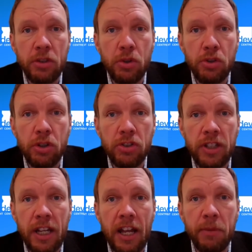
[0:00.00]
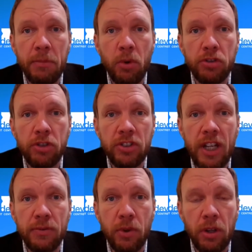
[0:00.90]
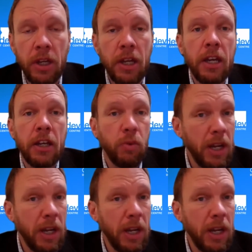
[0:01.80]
institutions that have been more successful,